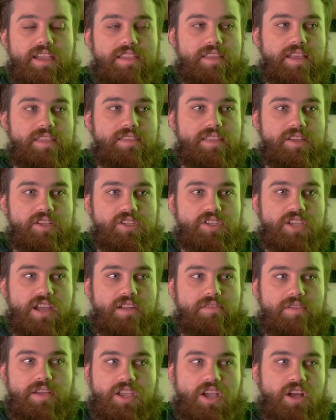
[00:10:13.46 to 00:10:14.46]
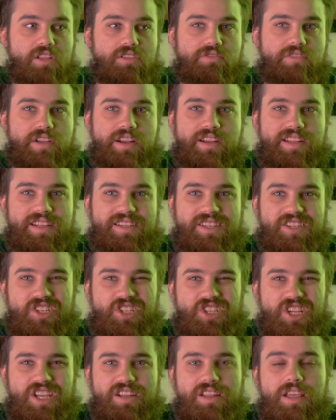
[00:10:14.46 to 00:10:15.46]
and then they just kind of like color graded it to
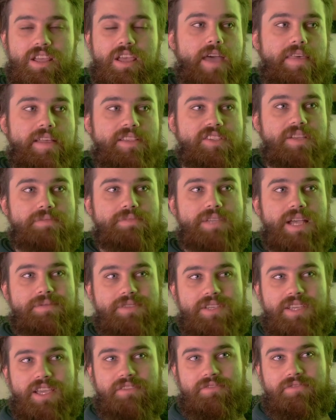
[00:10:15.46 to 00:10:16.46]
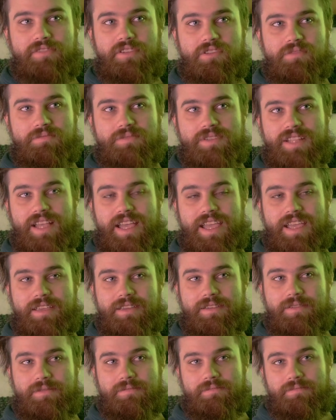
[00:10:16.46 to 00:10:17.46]
shit. And then sometimes you get films
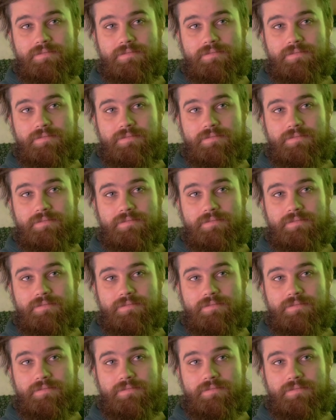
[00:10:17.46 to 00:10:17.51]
like